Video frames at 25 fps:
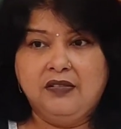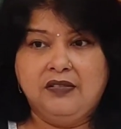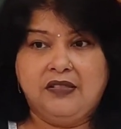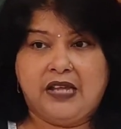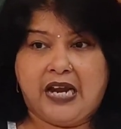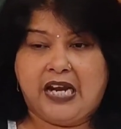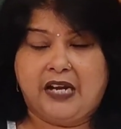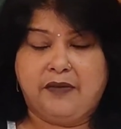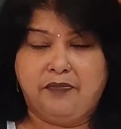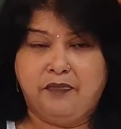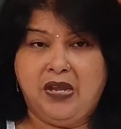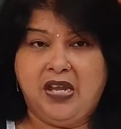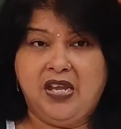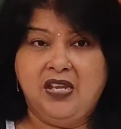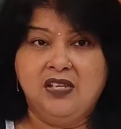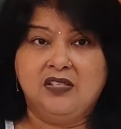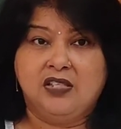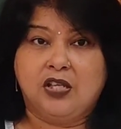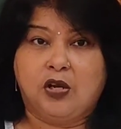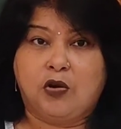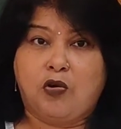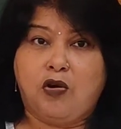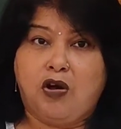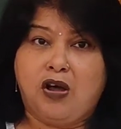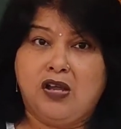That means
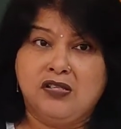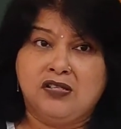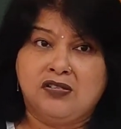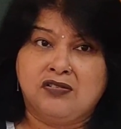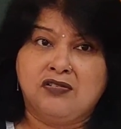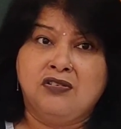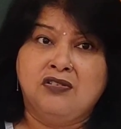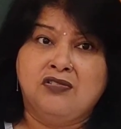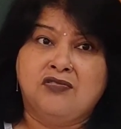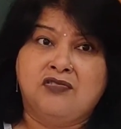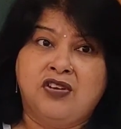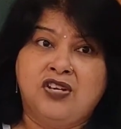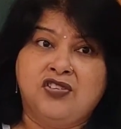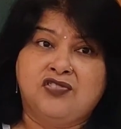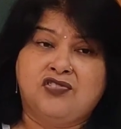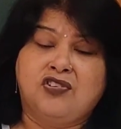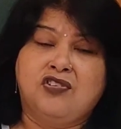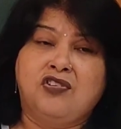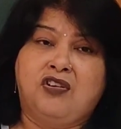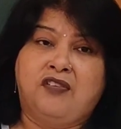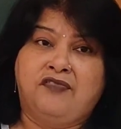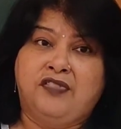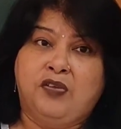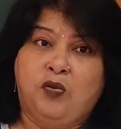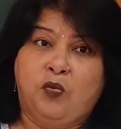the
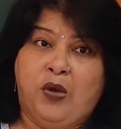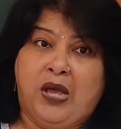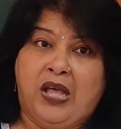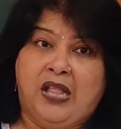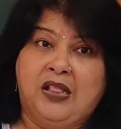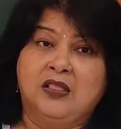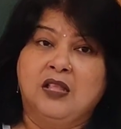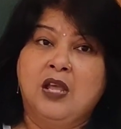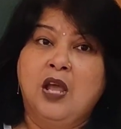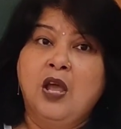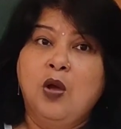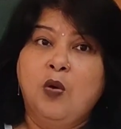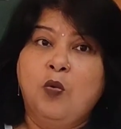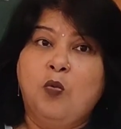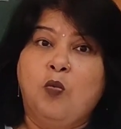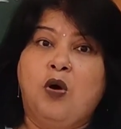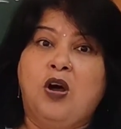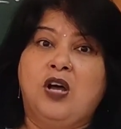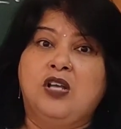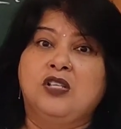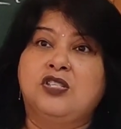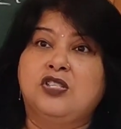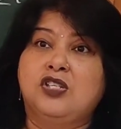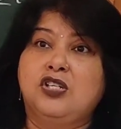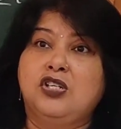concentration of the wealth
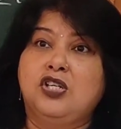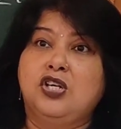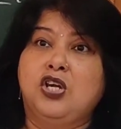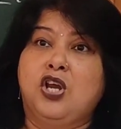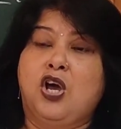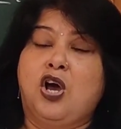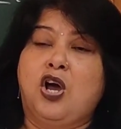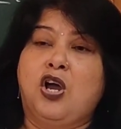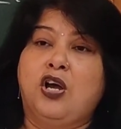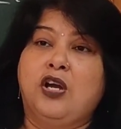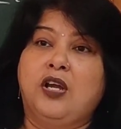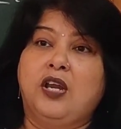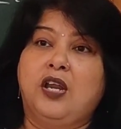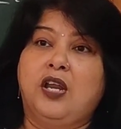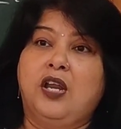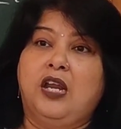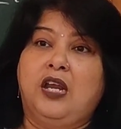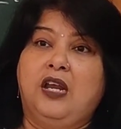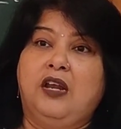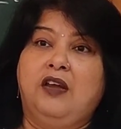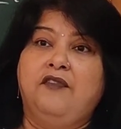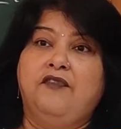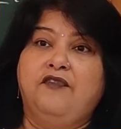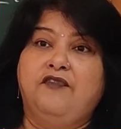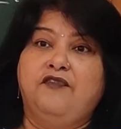was not
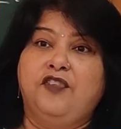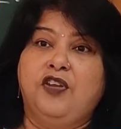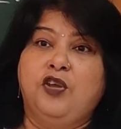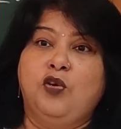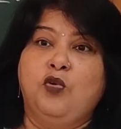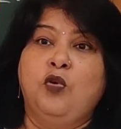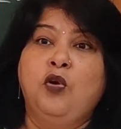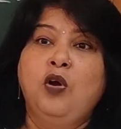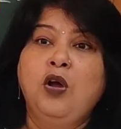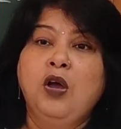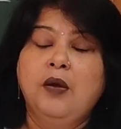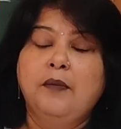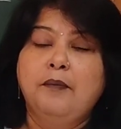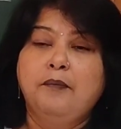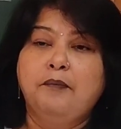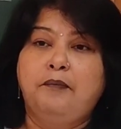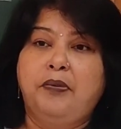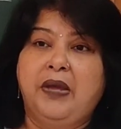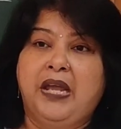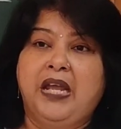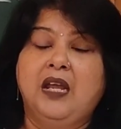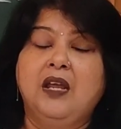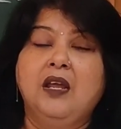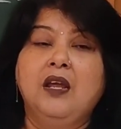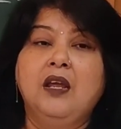in few
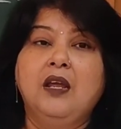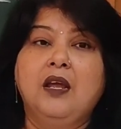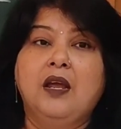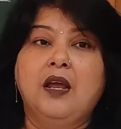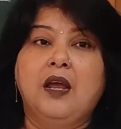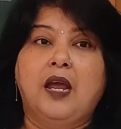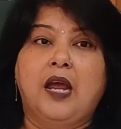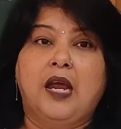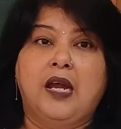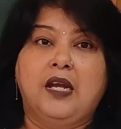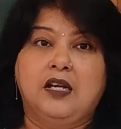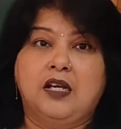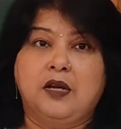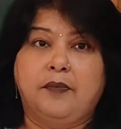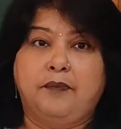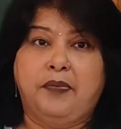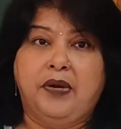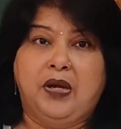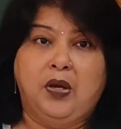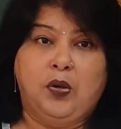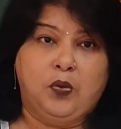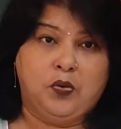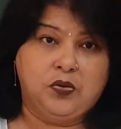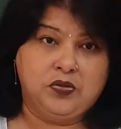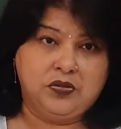big
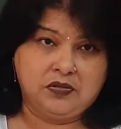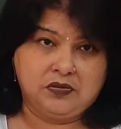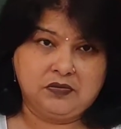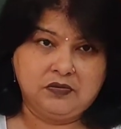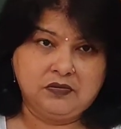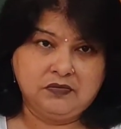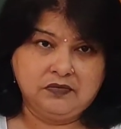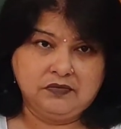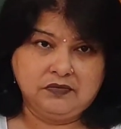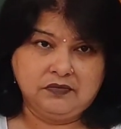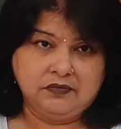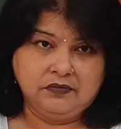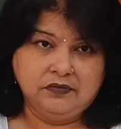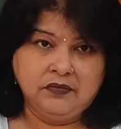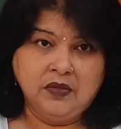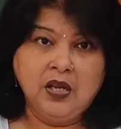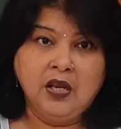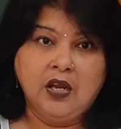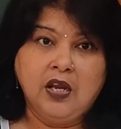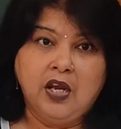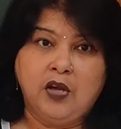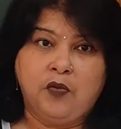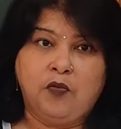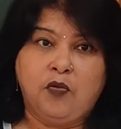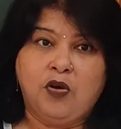entrepreneurs.
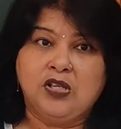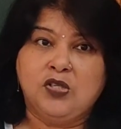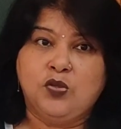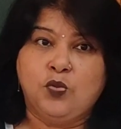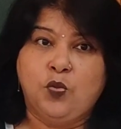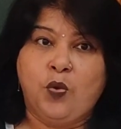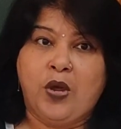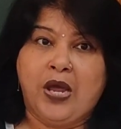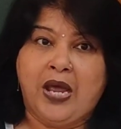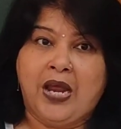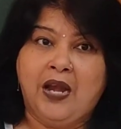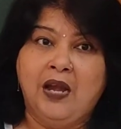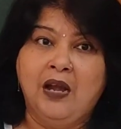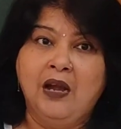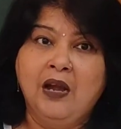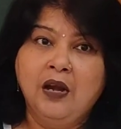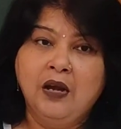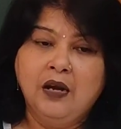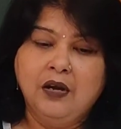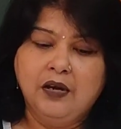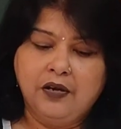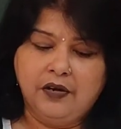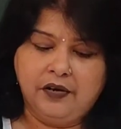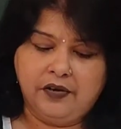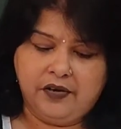It was well
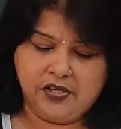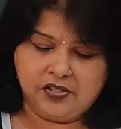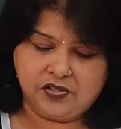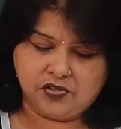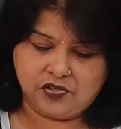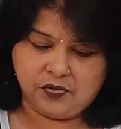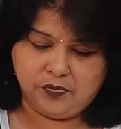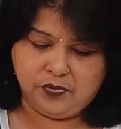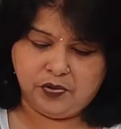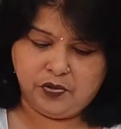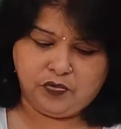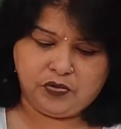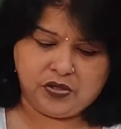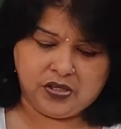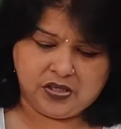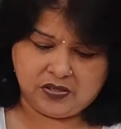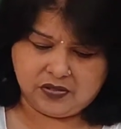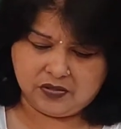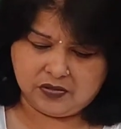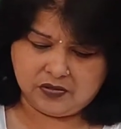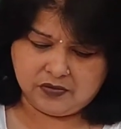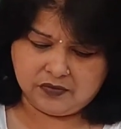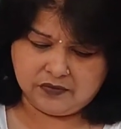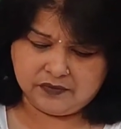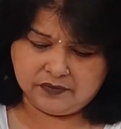distributed.